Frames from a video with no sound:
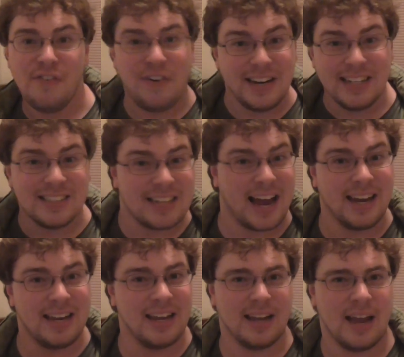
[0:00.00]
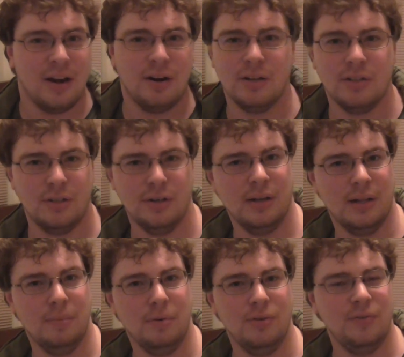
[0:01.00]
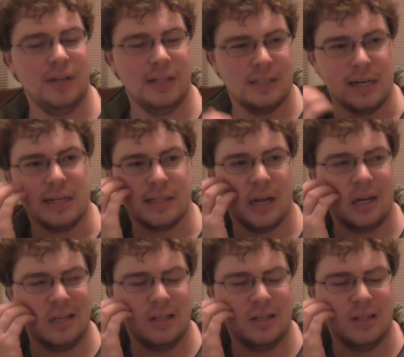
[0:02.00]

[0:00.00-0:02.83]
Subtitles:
funny sidekick character in the movies, and it's like,